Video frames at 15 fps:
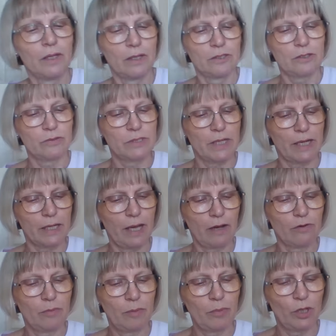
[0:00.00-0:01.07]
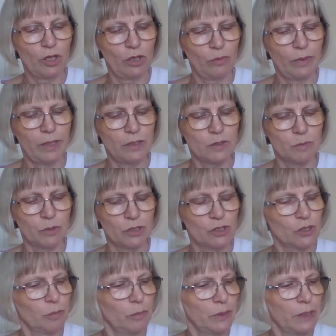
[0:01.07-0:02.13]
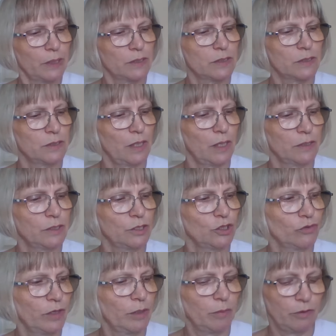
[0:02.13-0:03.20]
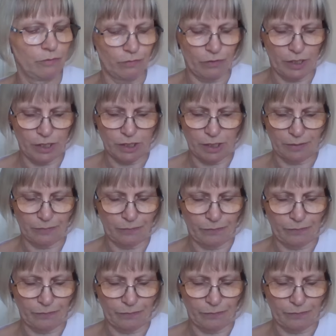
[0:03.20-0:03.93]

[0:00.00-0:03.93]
So I can't remember who it is, but somebody has started dreaming Frieda.